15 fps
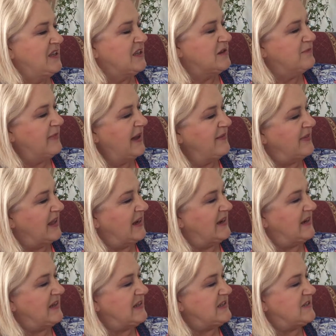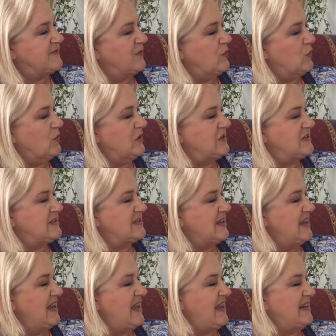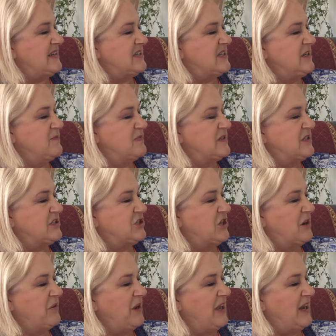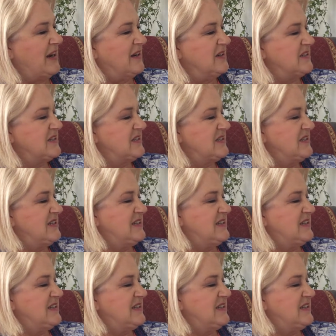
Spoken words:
The mother leans forwards and tips the joey out.